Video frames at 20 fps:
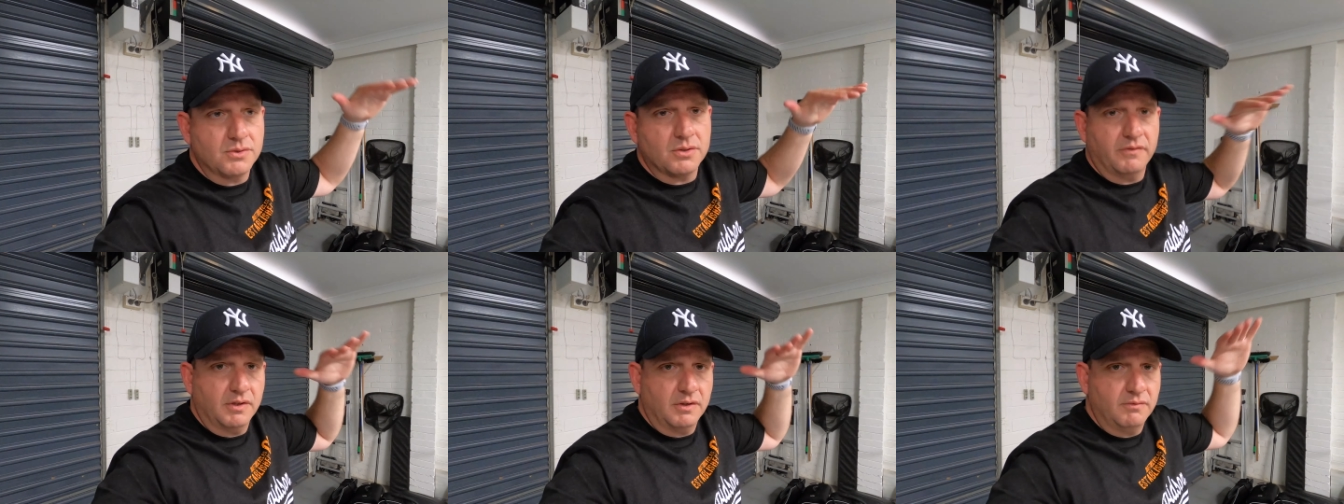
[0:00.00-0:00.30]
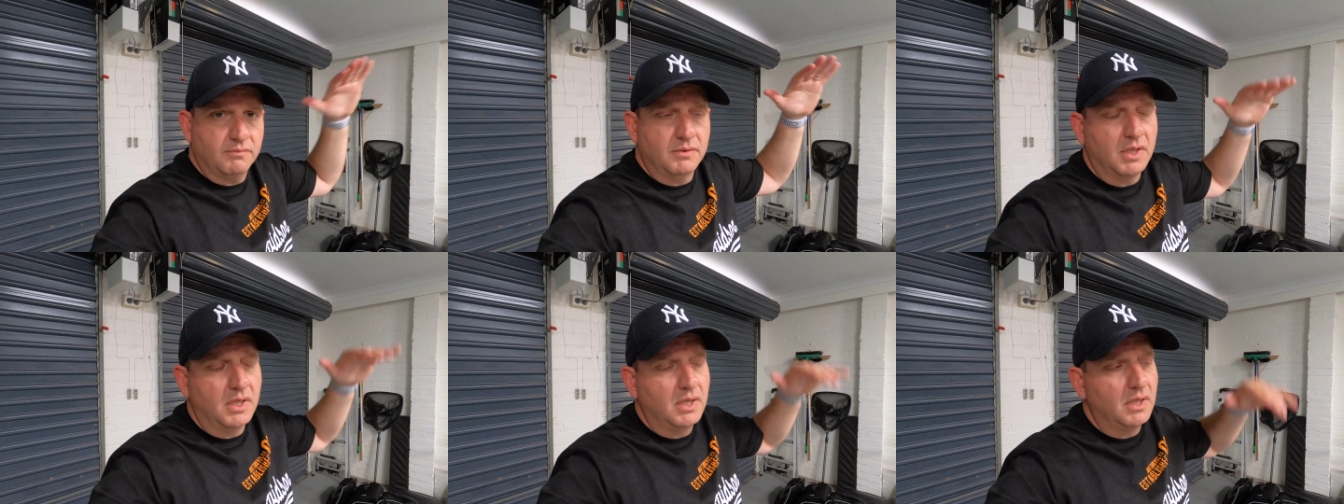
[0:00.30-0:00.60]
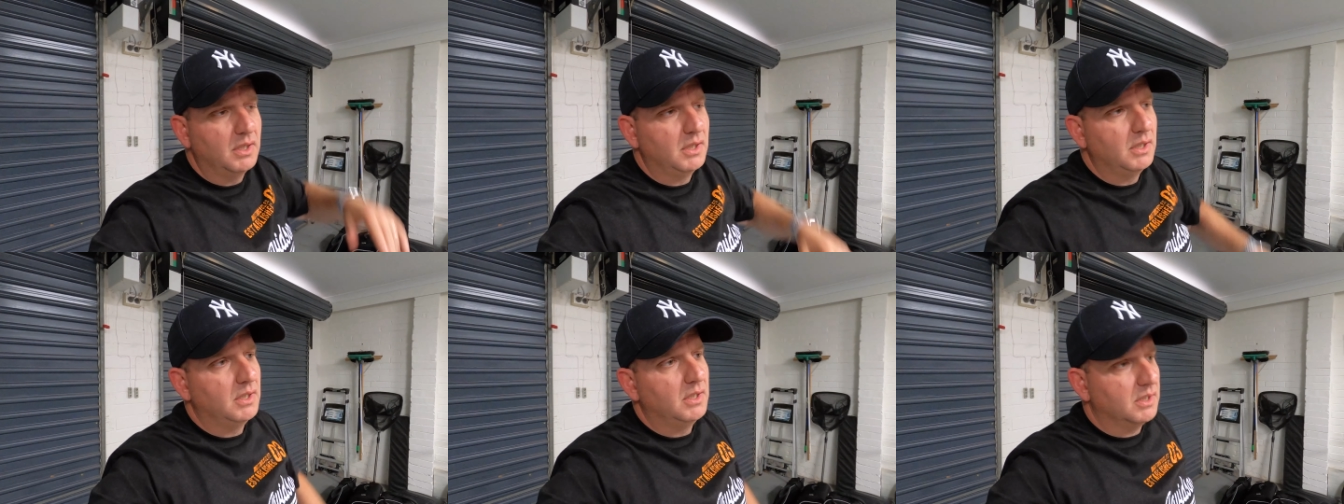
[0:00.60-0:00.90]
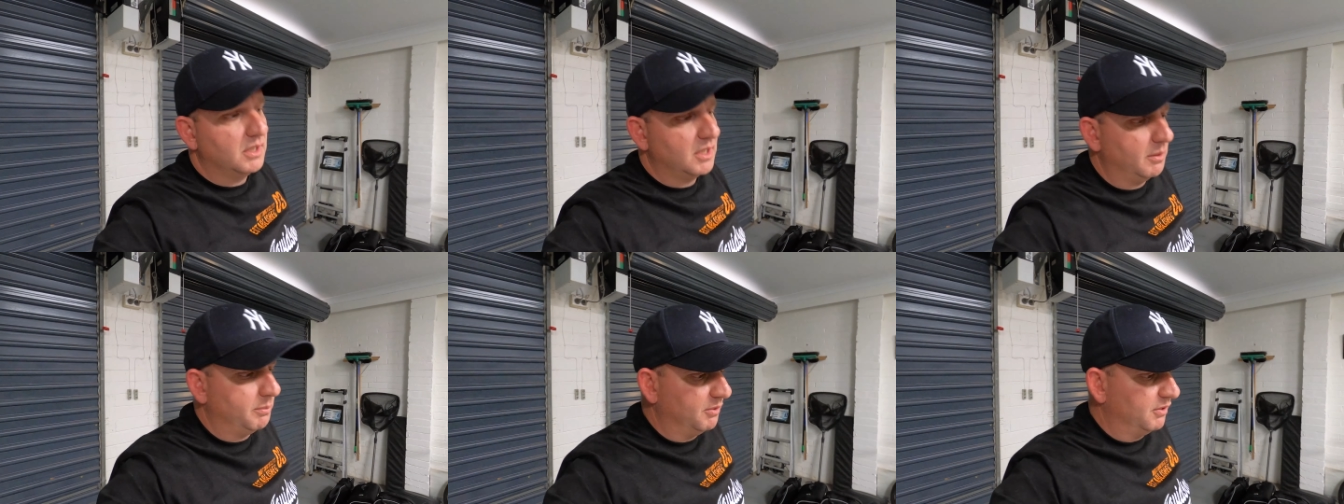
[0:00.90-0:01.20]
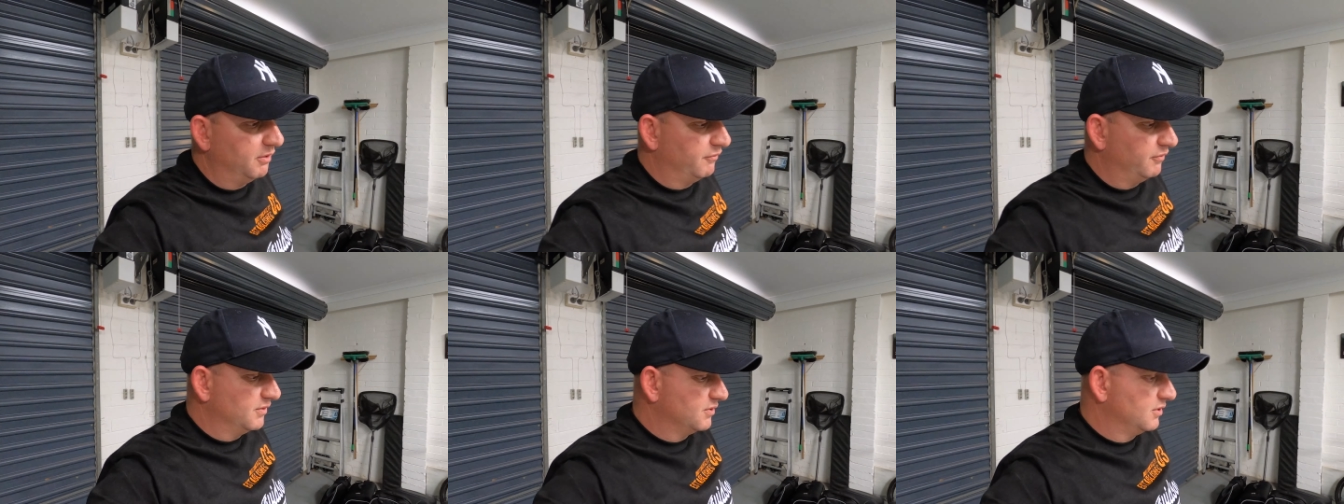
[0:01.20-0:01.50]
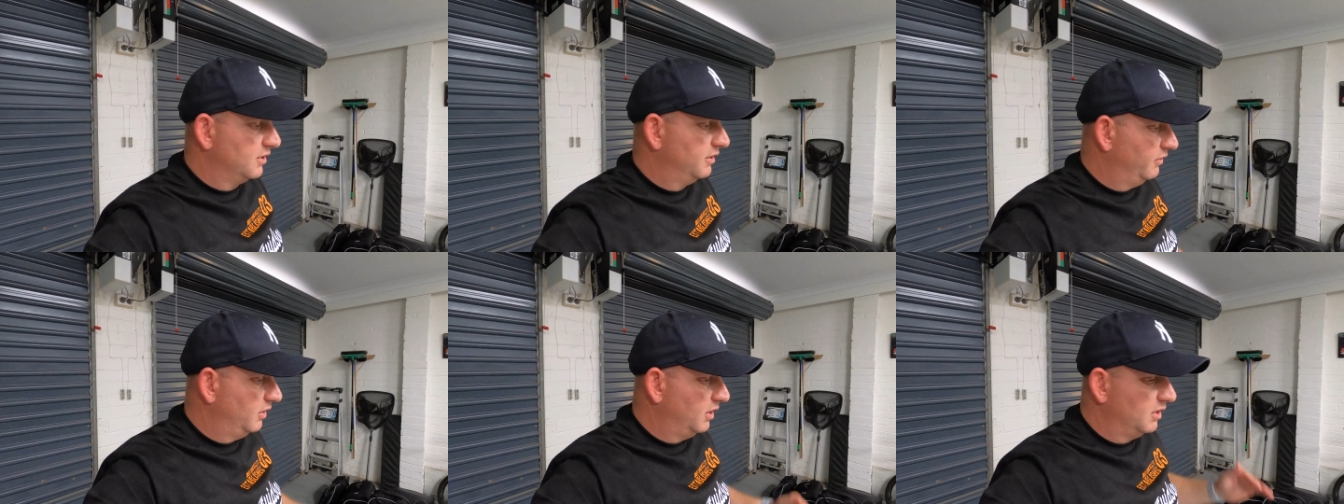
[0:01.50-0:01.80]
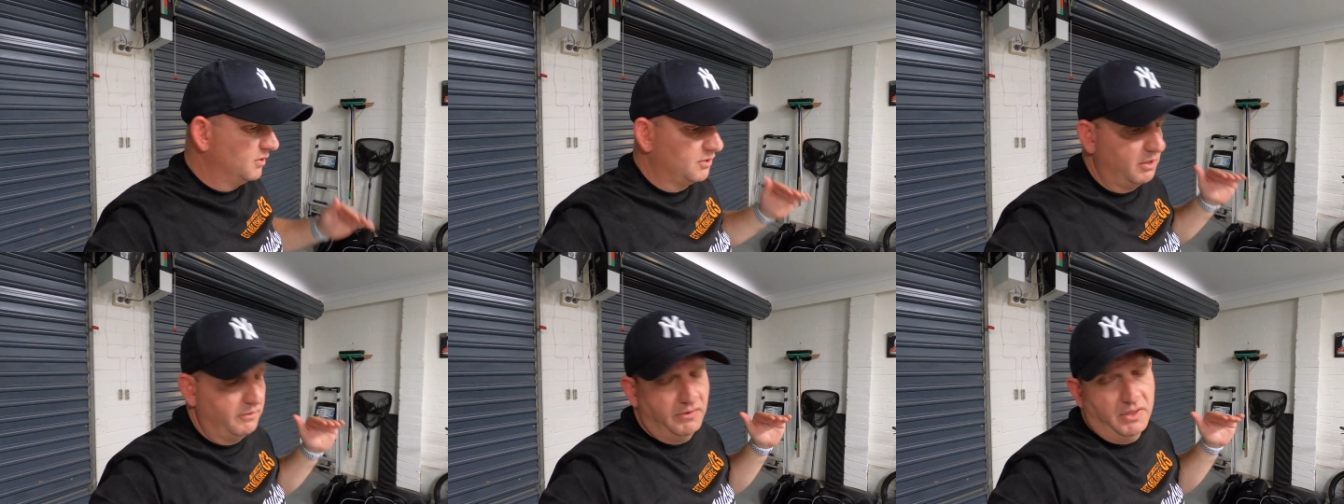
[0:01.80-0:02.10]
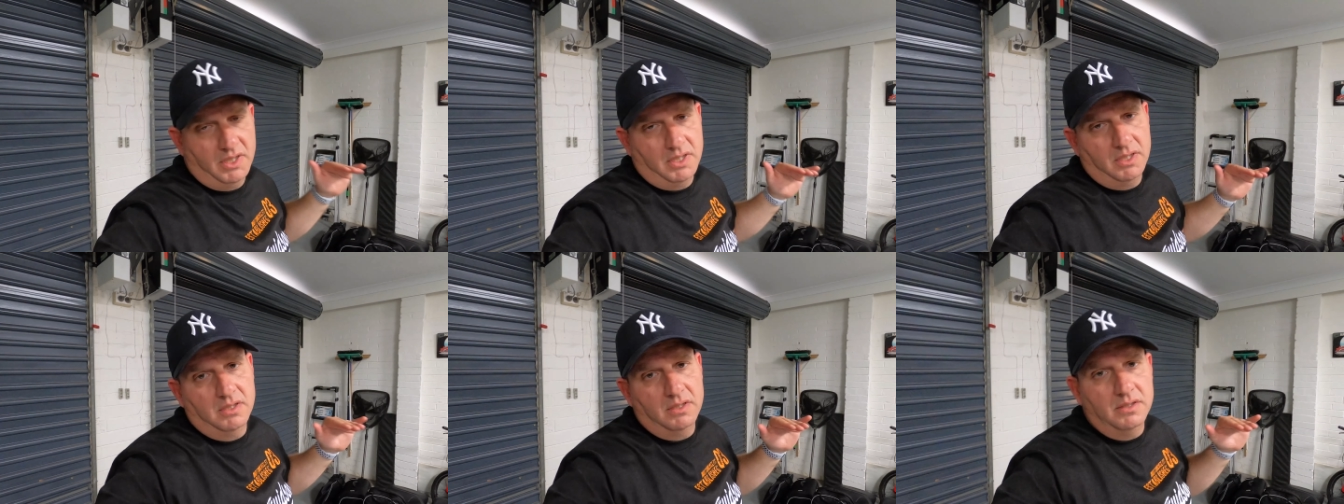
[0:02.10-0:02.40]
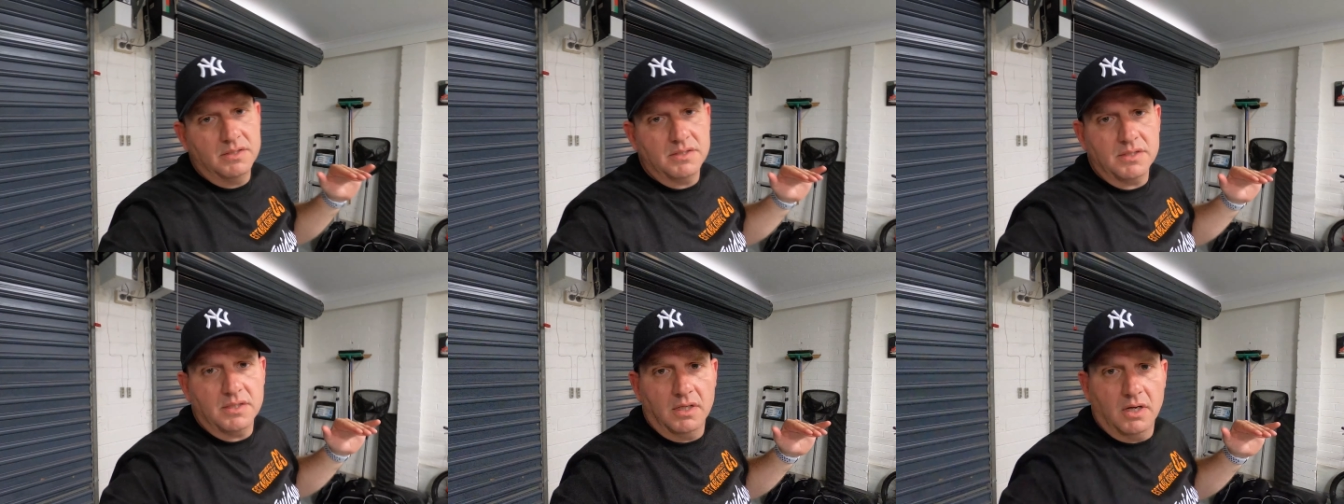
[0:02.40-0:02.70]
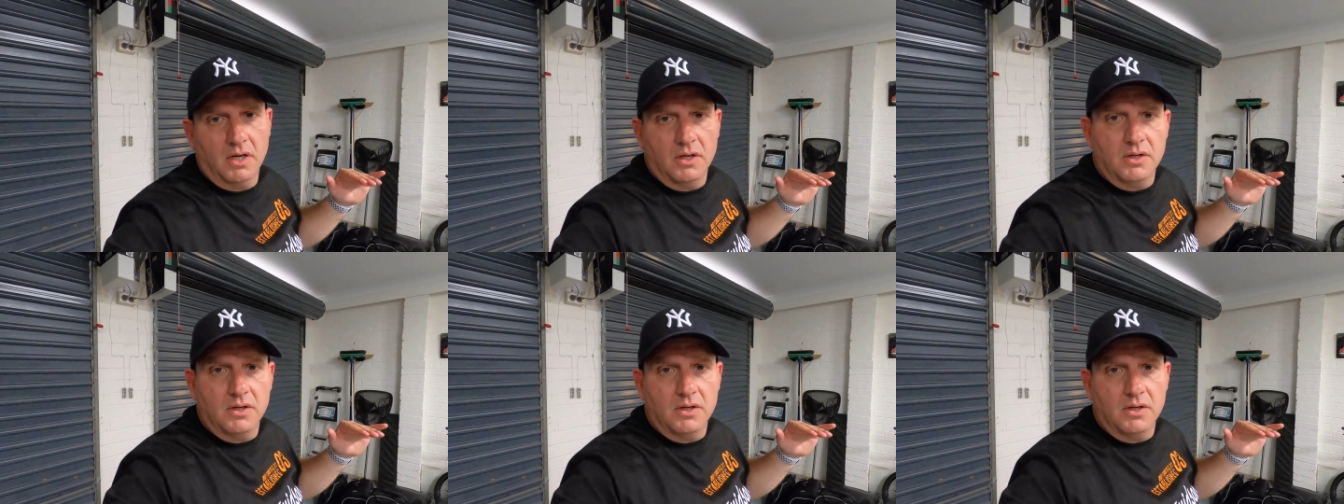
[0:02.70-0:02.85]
I've had a couple of different CVOs over the years, you know,